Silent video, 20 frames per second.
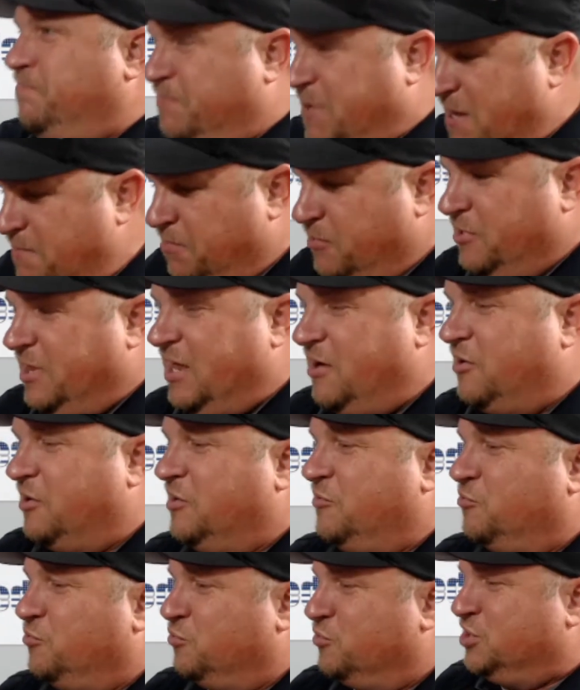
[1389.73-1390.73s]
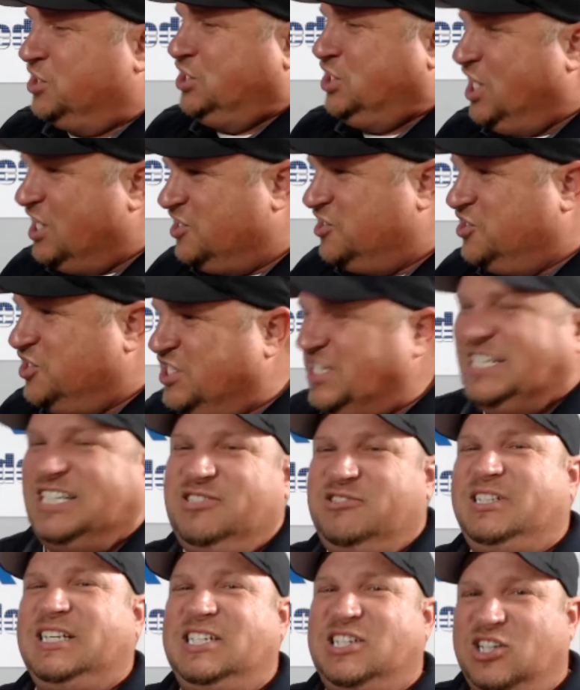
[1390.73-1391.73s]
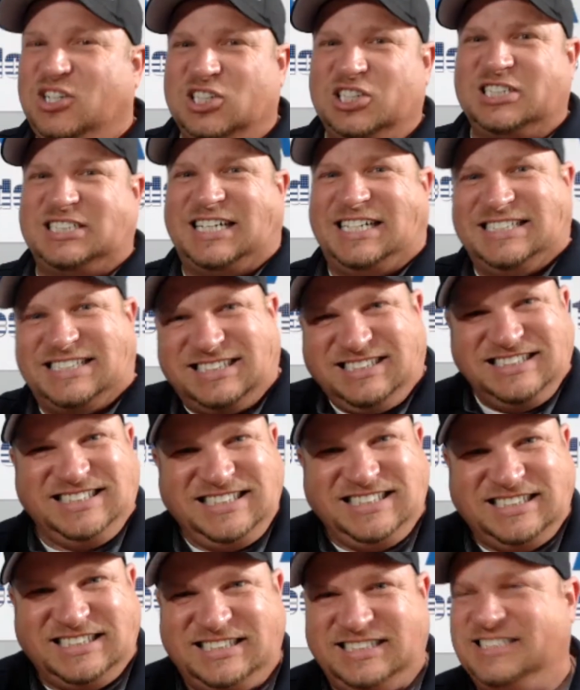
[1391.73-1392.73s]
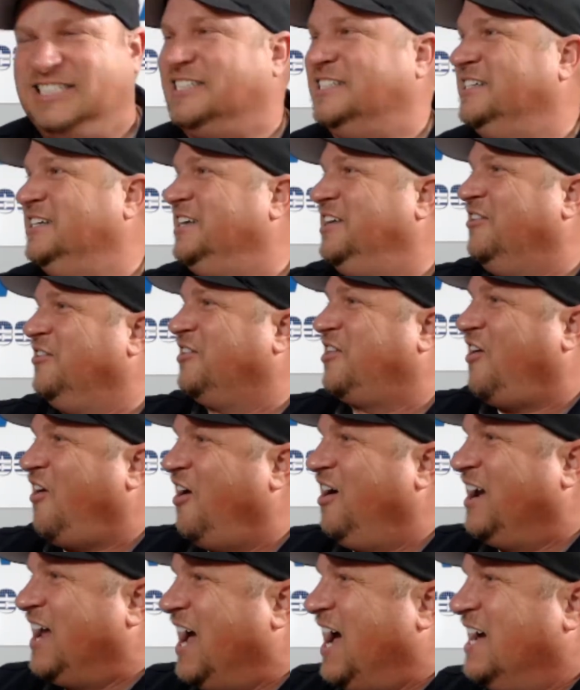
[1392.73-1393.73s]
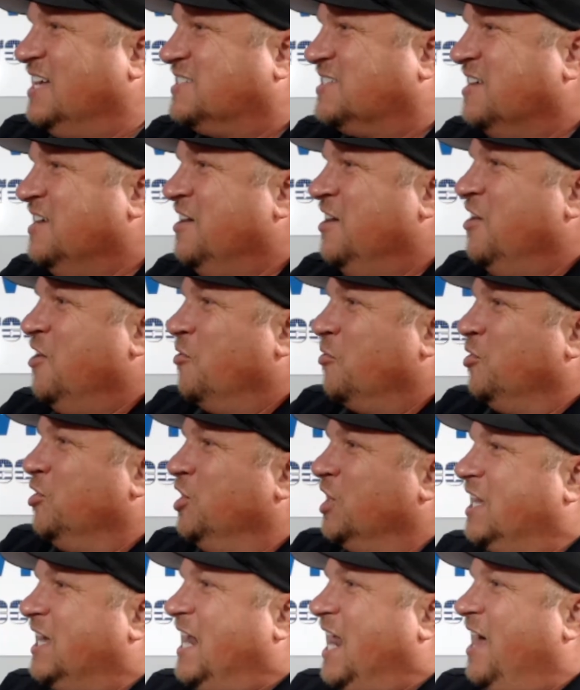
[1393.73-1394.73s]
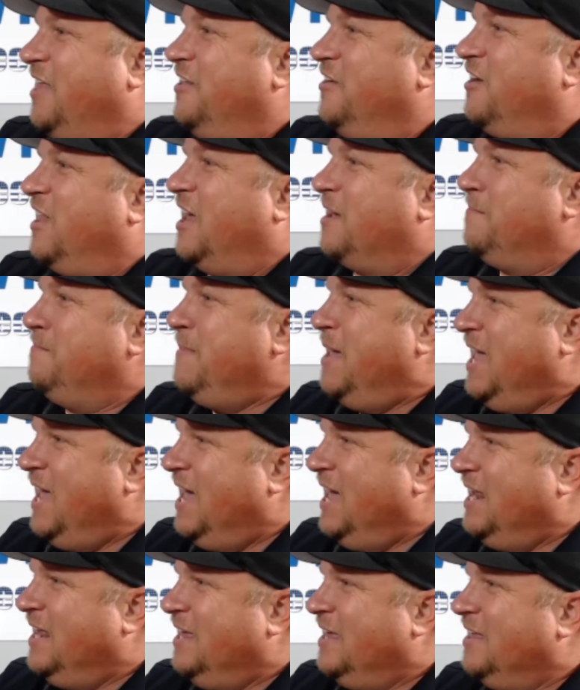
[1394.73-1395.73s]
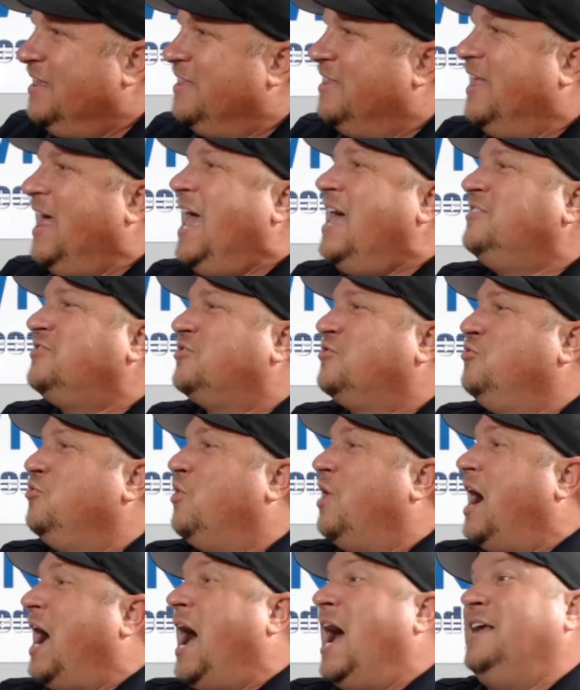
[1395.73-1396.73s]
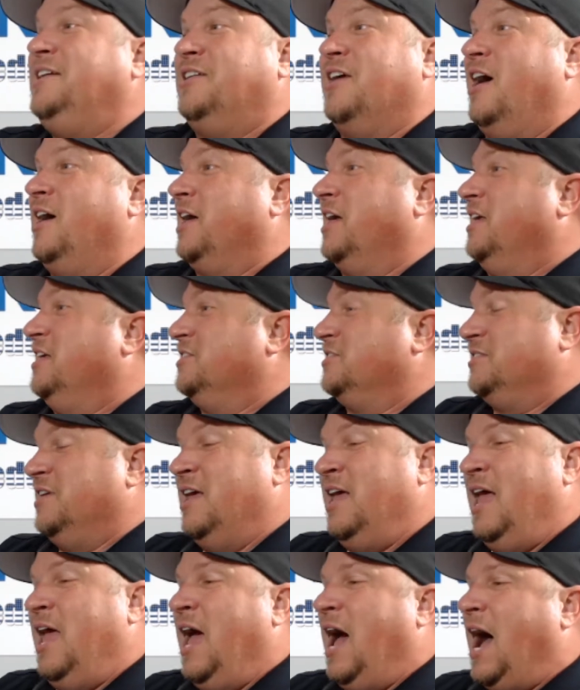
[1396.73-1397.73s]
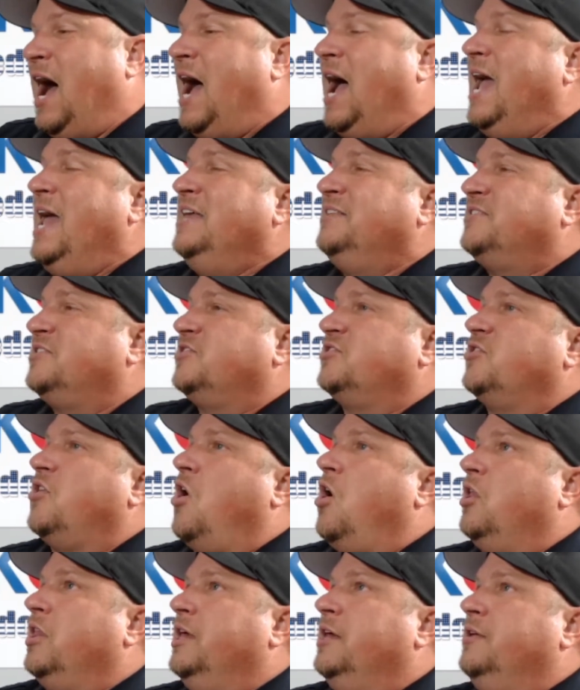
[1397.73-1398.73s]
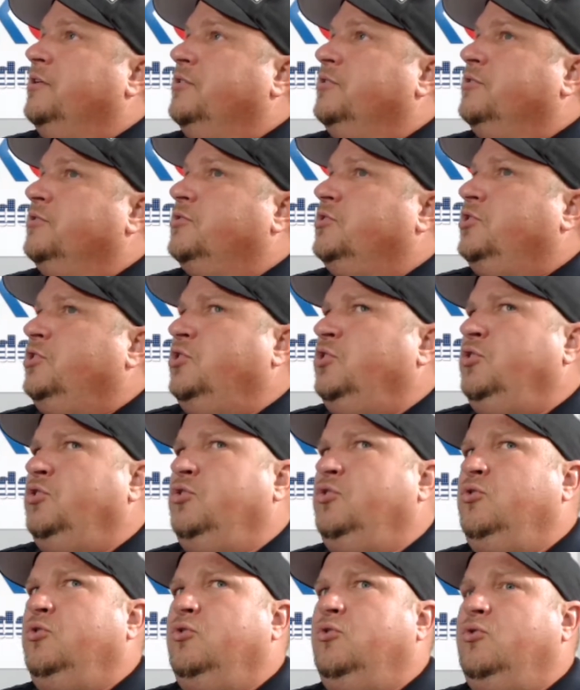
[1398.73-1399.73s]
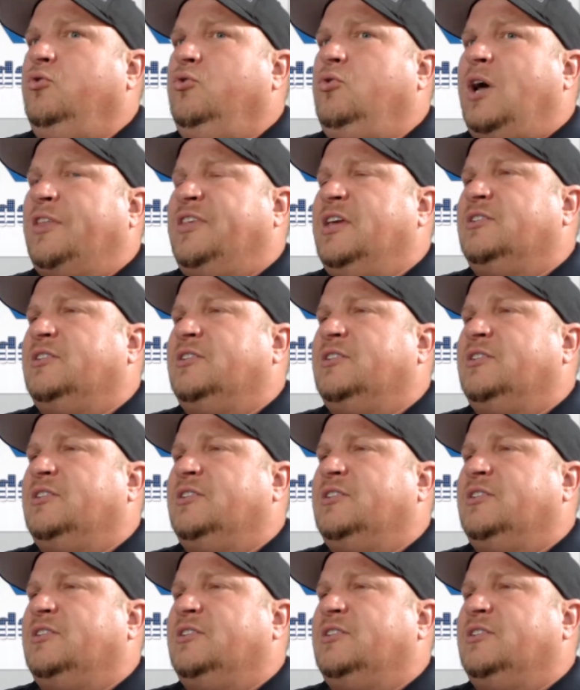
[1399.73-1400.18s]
People that are just generally car guys, car guys were looking at it and they're like, man, that's cool. I dug it. I had saw it 2